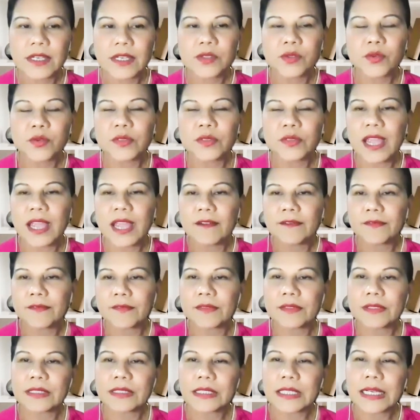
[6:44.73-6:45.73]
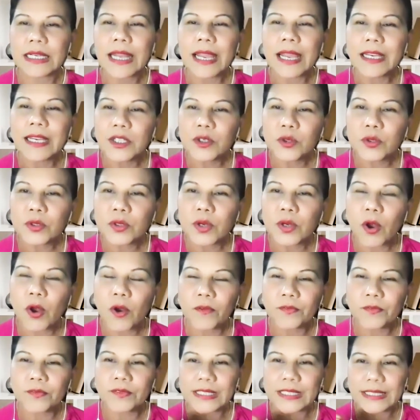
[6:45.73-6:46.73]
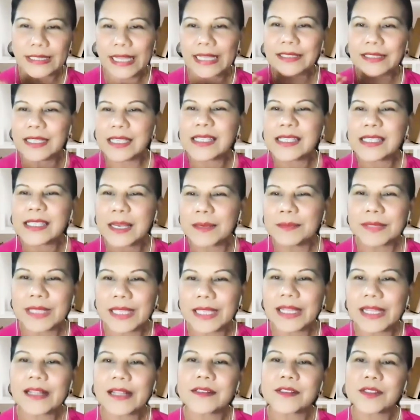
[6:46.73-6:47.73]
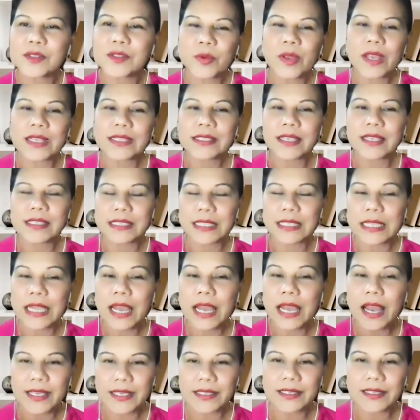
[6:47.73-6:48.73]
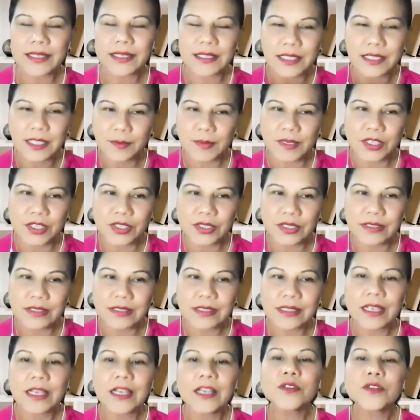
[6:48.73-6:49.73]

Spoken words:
So they have the likelihood of detecting something elsewhere is actually higher in these patients.